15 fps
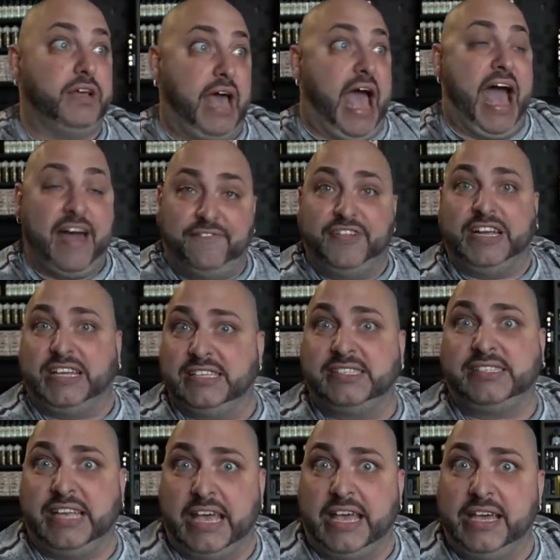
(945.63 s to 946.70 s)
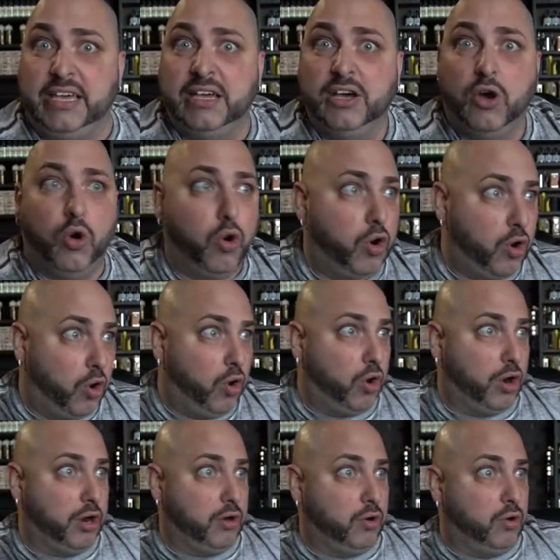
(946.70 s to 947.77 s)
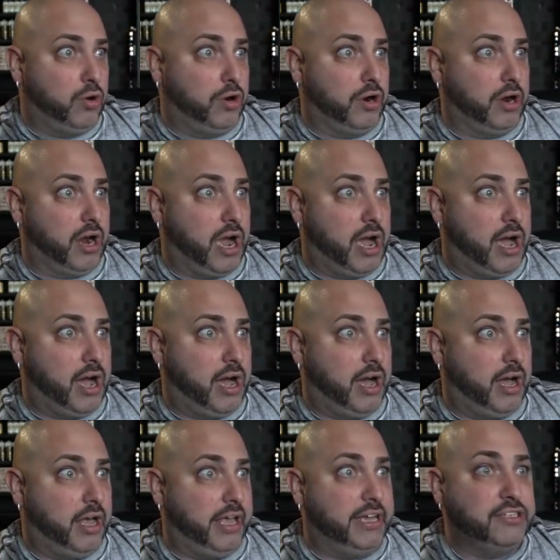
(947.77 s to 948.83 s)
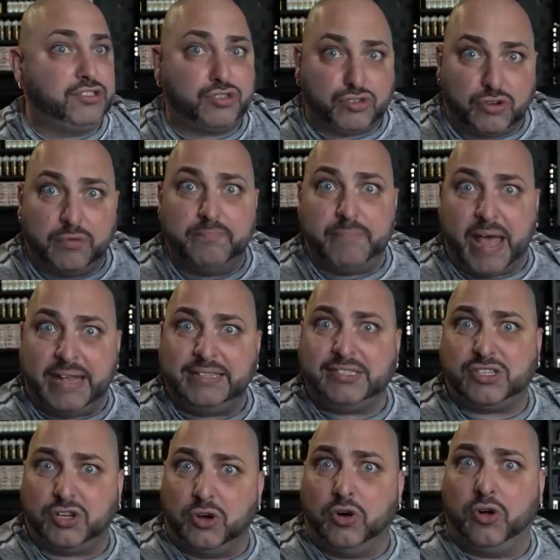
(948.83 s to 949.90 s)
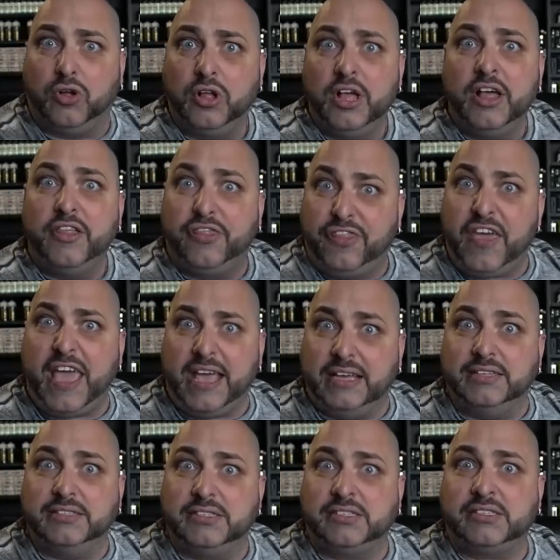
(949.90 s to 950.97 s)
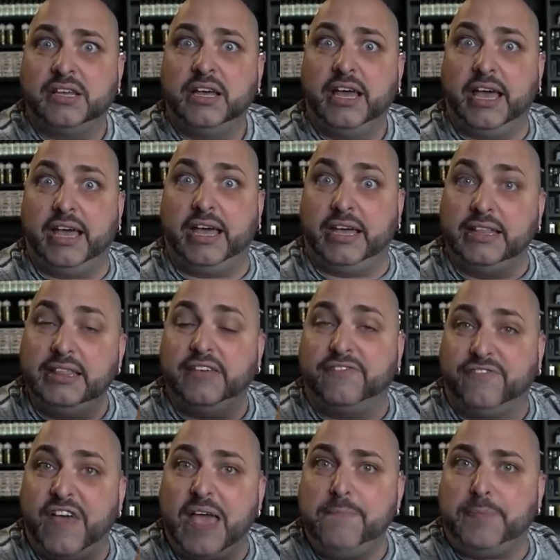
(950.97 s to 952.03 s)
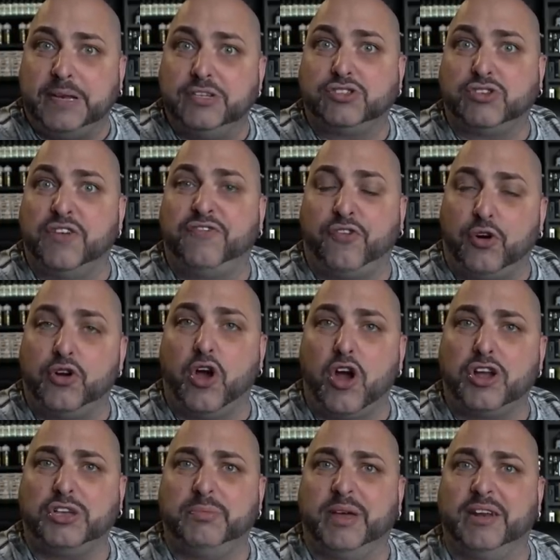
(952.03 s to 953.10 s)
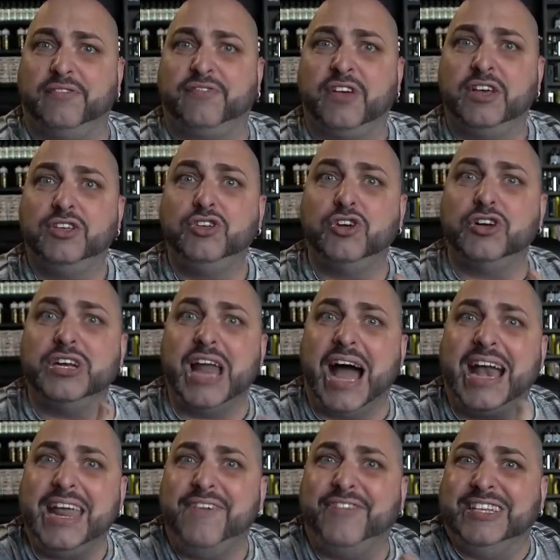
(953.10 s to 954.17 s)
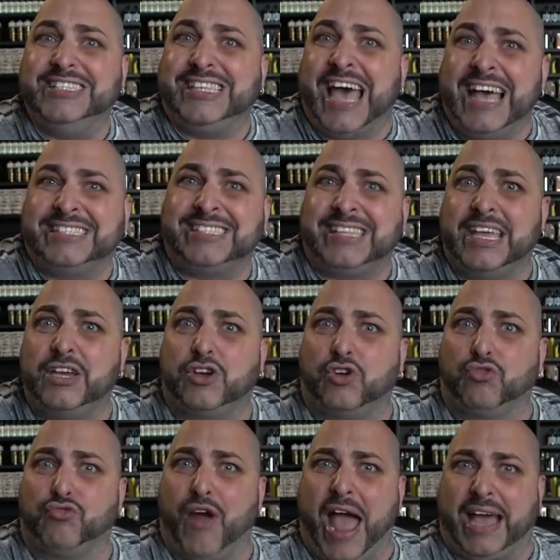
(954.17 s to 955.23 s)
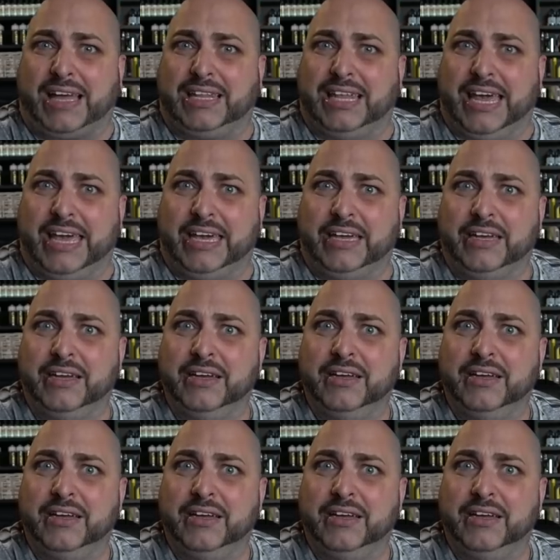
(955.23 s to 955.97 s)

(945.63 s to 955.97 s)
advocacy or instrumental things in the vape industry for an argument of you're not even testing correctly.